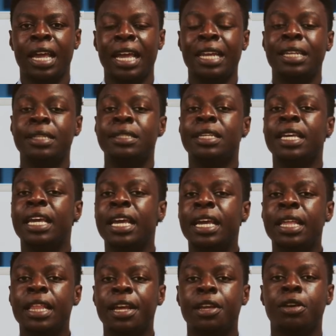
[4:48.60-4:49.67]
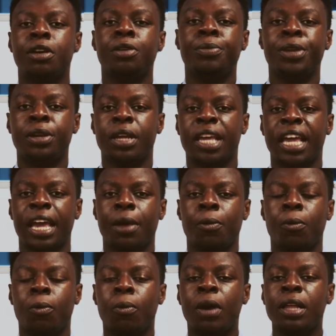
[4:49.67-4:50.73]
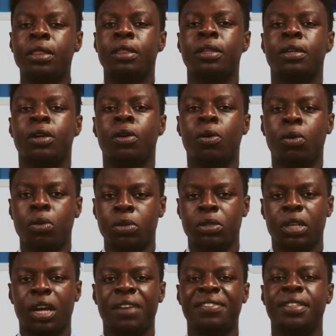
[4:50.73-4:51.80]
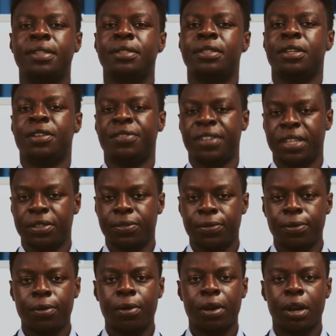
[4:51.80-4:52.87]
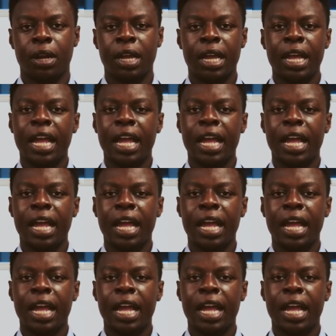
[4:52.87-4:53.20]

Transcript: It is key that you communicate what the goals of this survey is for